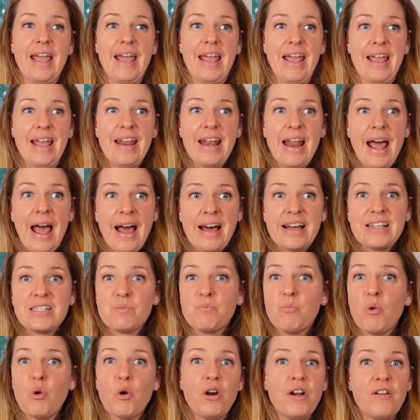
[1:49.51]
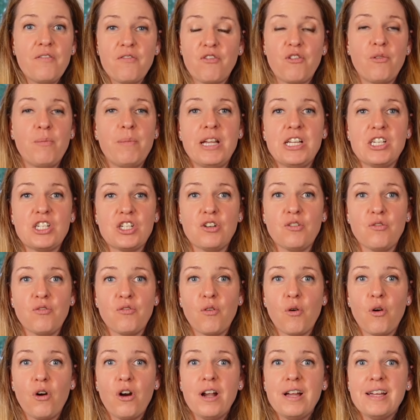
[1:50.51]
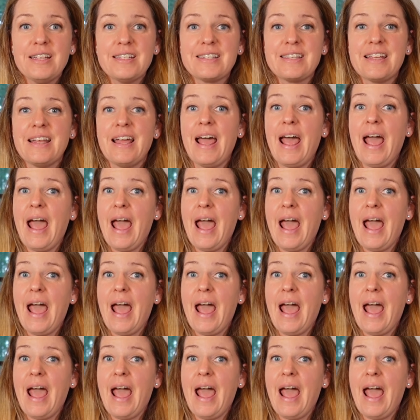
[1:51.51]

it has more information for us.